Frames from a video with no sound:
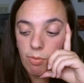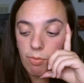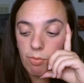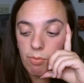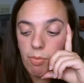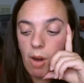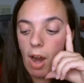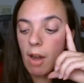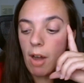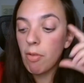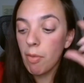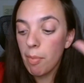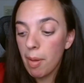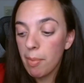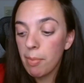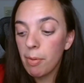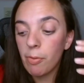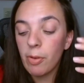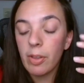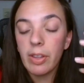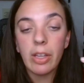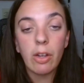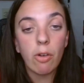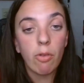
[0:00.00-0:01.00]
I remember
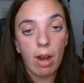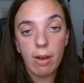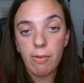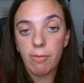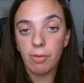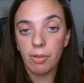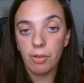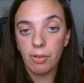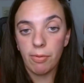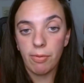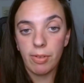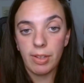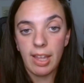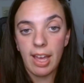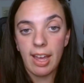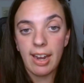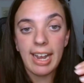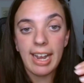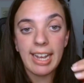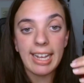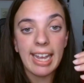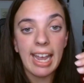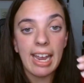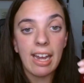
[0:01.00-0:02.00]
feeling grateful for that.
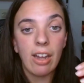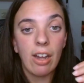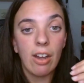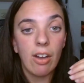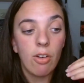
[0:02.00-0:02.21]
Again,